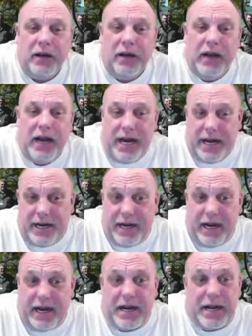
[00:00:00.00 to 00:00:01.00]
and
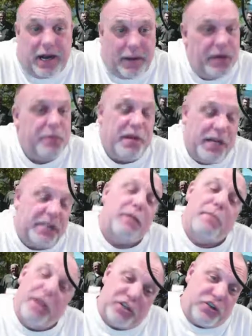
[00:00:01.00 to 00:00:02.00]
he's going to
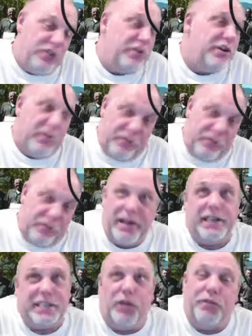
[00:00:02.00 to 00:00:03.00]
make sure you get rid of that
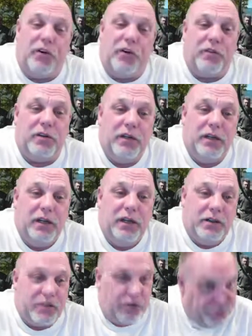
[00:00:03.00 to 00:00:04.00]
cell phone.
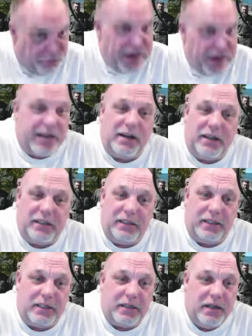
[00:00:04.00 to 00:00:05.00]
So, Frank,
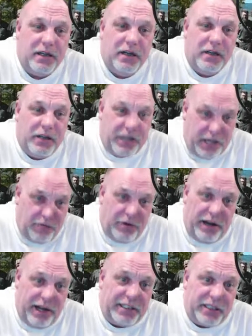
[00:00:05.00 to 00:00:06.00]
you get rid
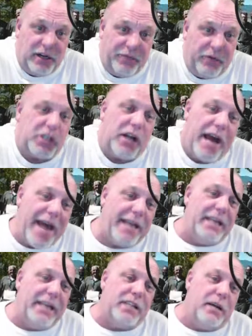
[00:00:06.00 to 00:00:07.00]
of that cell phone. So
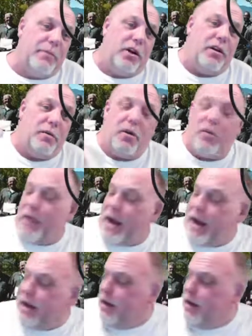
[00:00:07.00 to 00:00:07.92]
Hadley's coming on tomorrow night,